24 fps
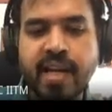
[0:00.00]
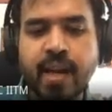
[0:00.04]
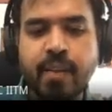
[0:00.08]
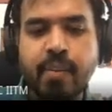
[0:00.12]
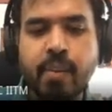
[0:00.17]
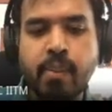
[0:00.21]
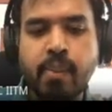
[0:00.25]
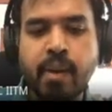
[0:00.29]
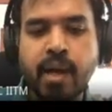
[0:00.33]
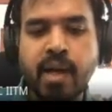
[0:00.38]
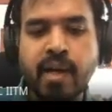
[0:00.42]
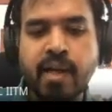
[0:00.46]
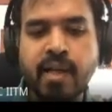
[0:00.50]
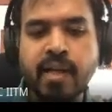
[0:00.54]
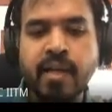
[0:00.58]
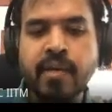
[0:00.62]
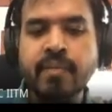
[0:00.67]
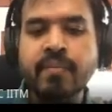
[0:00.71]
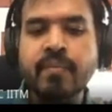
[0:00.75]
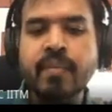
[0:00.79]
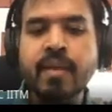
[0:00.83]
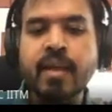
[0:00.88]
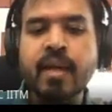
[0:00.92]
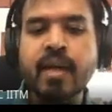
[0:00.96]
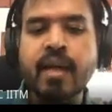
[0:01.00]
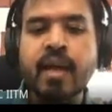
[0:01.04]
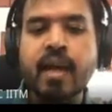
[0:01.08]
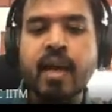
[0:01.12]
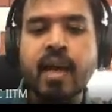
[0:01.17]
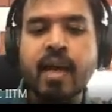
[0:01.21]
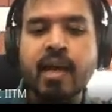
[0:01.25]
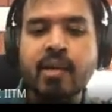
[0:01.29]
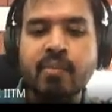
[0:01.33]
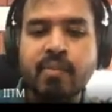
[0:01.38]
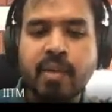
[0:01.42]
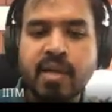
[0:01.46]
capability.
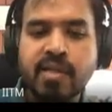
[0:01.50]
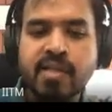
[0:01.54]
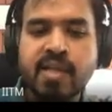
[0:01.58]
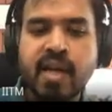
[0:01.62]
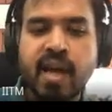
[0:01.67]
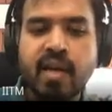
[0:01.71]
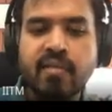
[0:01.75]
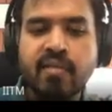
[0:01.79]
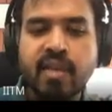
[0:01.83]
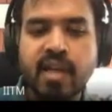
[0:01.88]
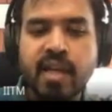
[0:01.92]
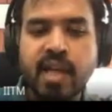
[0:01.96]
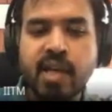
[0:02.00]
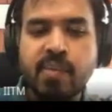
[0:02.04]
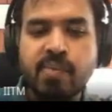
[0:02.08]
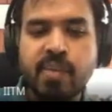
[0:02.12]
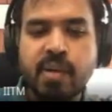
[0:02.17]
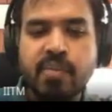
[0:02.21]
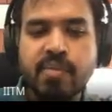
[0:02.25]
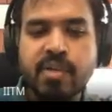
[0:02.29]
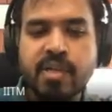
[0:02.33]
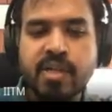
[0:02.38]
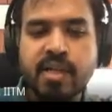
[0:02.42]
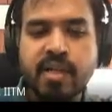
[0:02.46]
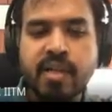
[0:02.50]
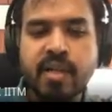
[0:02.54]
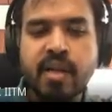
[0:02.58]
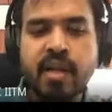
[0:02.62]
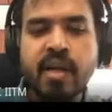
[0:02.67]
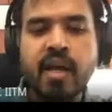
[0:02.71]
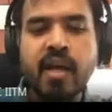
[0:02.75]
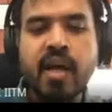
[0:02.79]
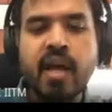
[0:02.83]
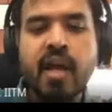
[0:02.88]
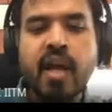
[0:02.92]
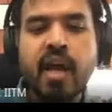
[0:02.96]
It must have the read permission.